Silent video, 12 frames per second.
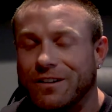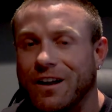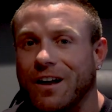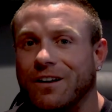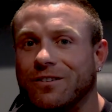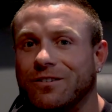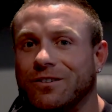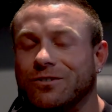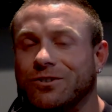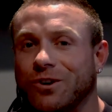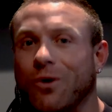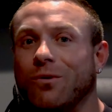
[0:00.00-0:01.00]
and to
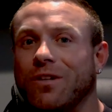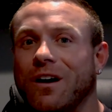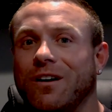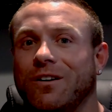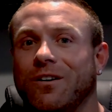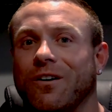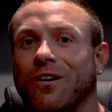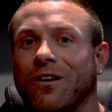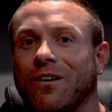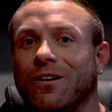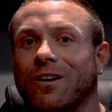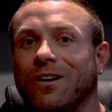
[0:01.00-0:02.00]
show that
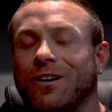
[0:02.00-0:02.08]
you're